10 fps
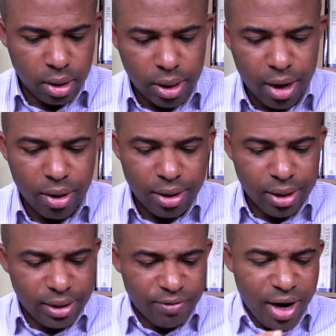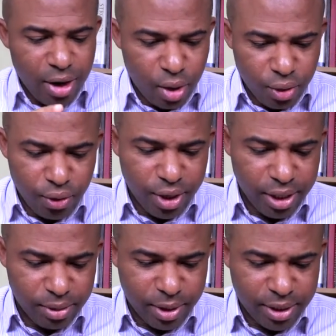Now, it's a very long
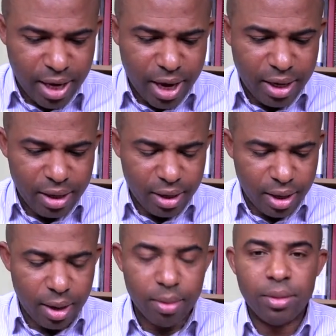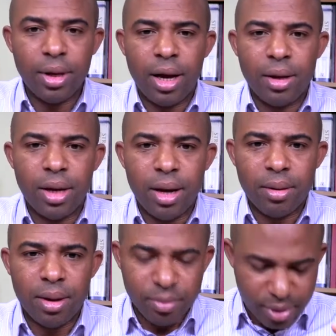read, but I, I, I,
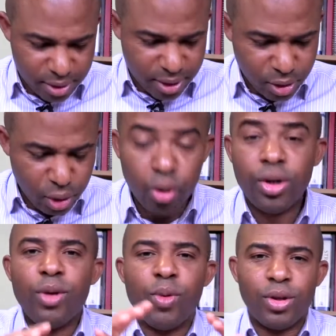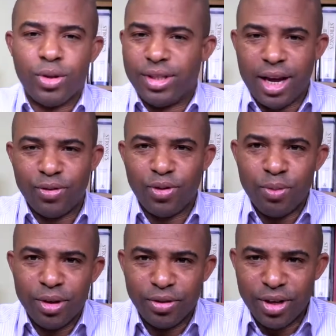I, I don't know really where to start
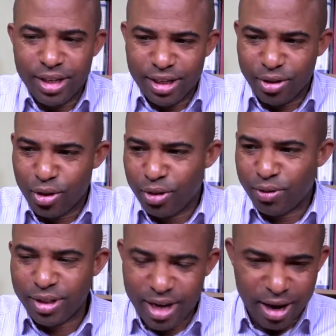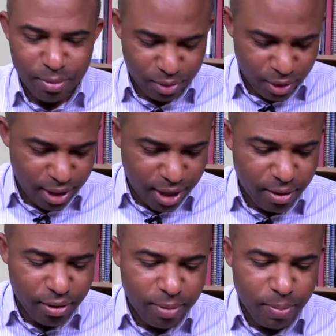from in reading this because of the time. Okay, yeah,
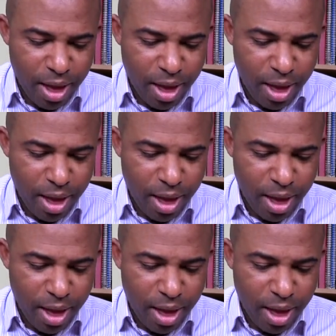all right.